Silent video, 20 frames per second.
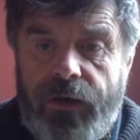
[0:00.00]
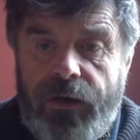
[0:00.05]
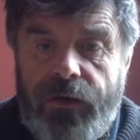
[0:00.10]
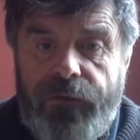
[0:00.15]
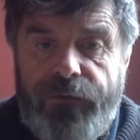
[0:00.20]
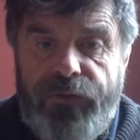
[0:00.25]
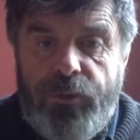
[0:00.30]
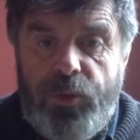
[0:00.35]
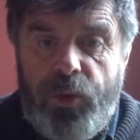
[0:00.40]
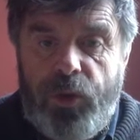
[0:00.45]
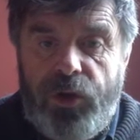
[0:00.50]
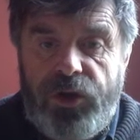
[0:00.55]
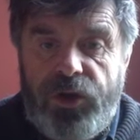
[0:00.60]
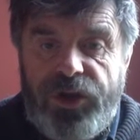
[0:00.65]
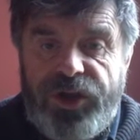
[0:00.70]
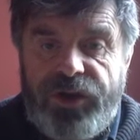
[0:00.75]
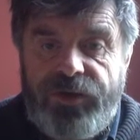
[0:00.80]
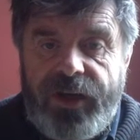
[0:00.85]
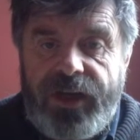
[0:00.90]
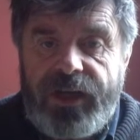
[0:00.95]
from Wall
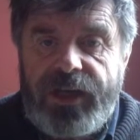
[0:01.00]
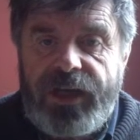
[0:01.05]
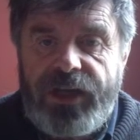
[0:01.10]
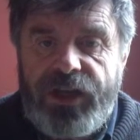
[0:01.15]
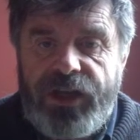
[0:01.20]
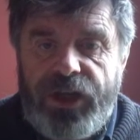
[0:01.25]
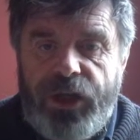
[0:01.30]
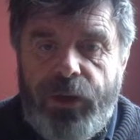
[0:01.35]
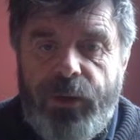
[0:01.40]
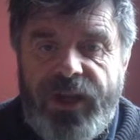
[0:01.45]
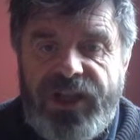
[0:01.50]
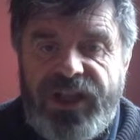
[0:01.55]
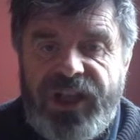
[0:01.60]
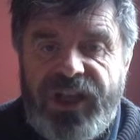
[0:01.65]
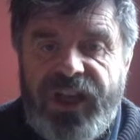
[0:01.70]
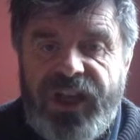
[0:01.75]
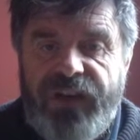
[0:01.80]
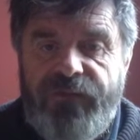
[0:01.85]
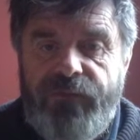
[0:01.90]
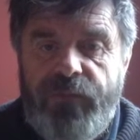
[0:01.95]
Street and the US
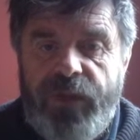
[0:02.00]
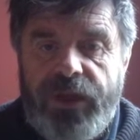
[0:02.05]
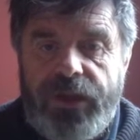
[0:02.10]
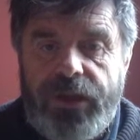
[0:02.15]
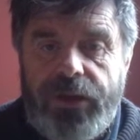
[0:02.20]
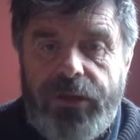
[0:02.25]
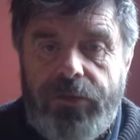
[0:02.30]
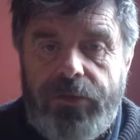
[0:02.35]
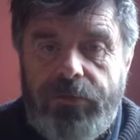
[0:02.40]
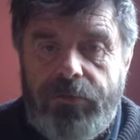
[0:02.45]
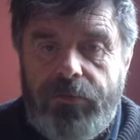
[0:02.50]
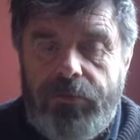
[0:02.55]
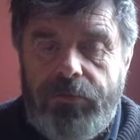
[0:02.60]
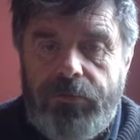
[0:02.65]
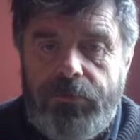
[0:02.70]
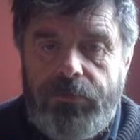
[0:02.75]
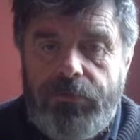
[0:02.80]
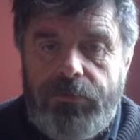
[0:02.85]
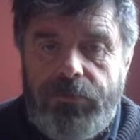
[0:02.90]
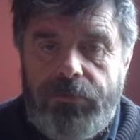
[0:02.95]
government.
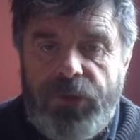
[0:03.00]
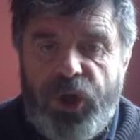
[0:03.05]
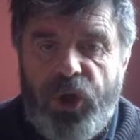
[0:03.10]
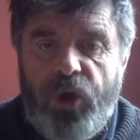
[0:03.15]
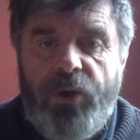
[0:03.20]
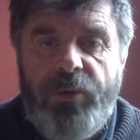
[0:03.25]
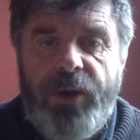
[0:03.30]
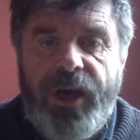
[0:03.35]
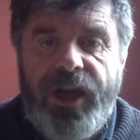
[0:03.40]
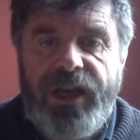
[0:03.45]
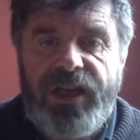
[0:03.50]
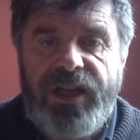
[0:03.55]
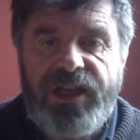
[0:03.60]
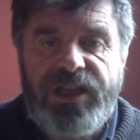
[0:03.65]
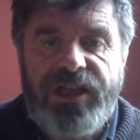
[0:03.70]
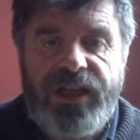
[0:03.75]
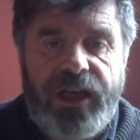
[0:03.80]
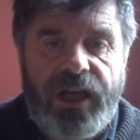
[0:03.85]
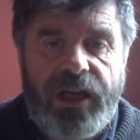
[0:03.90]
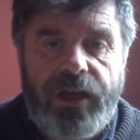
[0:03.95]
Who am I to
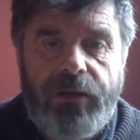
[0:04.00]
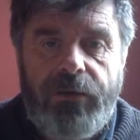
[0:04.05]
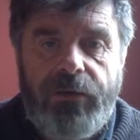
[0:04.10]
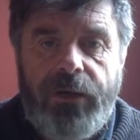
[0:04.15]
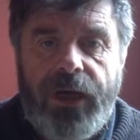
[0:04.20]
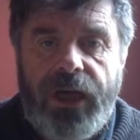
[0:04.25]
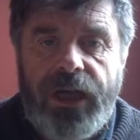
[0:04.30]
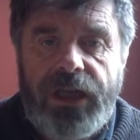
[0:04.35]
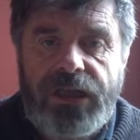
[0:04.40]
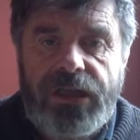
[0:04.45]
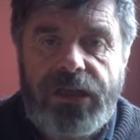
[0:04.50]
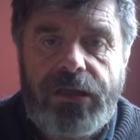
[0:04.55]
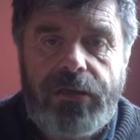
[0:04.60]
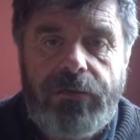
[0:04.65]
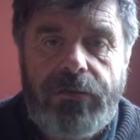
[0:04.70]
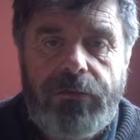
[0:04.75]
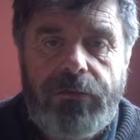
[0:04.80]
say otherwise?